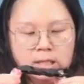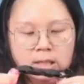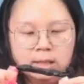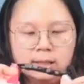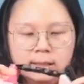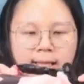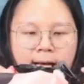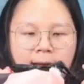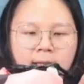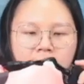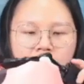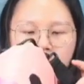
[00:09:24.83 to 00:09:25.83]
this
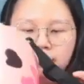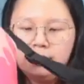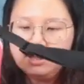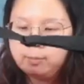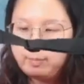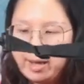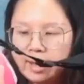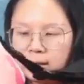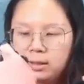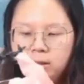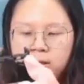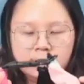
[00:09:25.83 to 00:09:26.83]
color of this
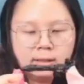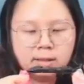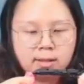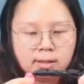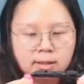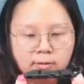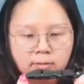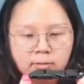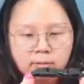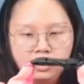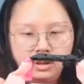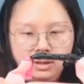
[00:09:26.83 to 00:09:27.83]
bag is uh,
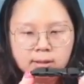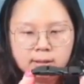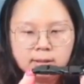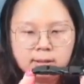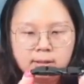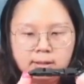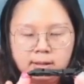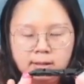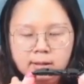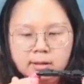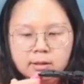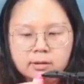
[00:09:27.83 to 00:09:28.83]
is
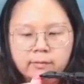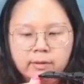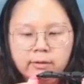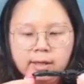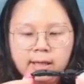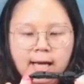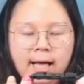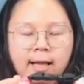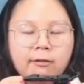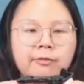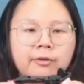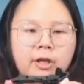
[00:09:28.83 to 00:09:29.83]
is very
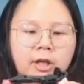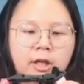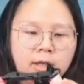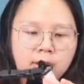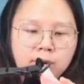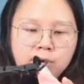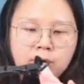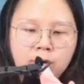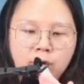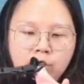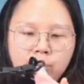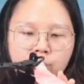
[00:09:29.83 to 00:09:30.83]
colorful.
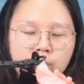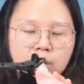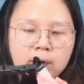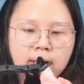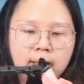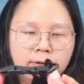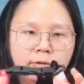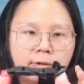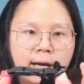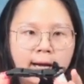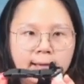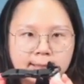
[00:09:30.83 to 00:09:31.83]
So uh, you
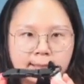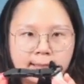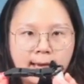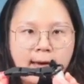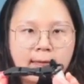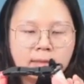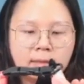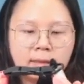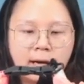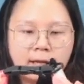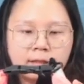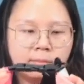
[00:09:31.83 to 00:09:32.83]
guys can
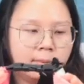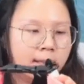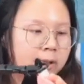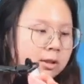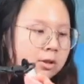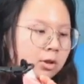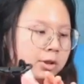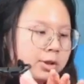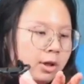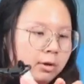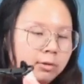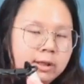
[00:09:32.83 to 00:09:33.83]
customize not
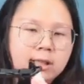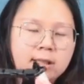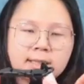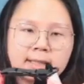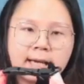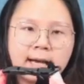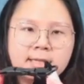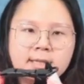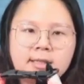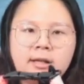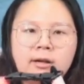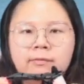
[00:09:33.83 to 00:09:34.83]
only the
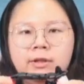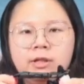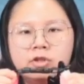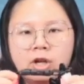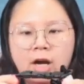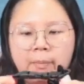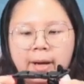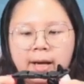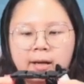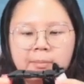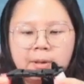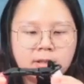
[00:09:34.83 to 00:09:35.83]
size of the dry
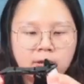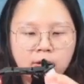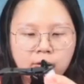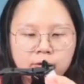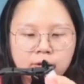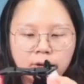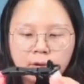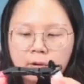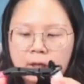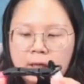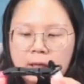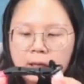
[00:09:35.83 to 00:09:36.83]
bag, but also
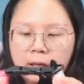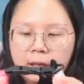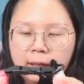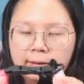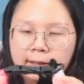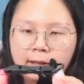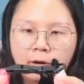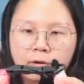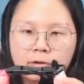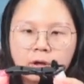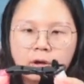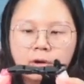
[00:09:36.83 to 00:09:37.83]
uh, the
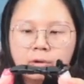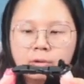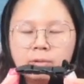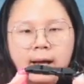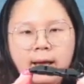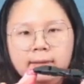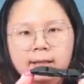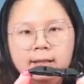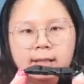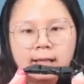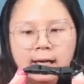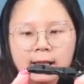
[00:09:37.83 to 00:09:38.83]
logo and
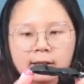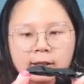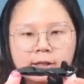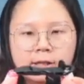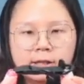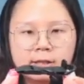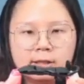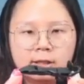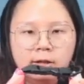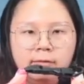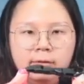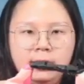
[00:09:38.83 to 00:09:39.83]
the colors
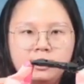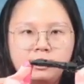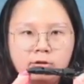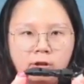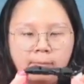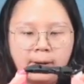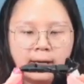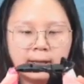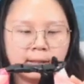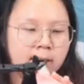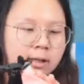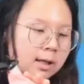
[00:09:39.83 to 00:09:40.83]
of this dry bag.
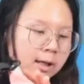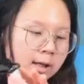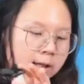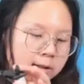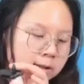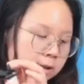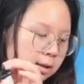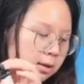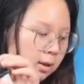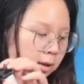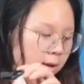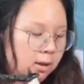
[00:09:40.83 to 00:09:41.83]
And uh,
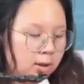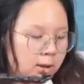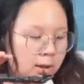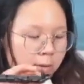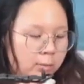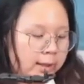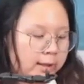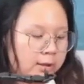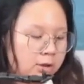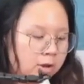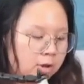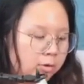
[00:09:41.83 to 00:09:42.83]
I would like
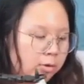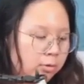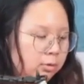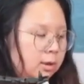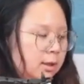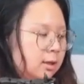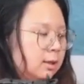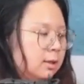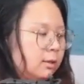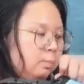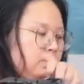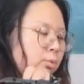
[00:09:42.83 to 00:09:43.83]
to show you this
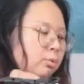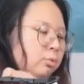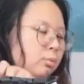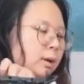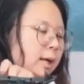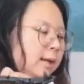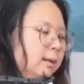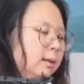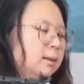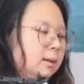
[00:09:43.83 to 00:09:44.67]
blue one.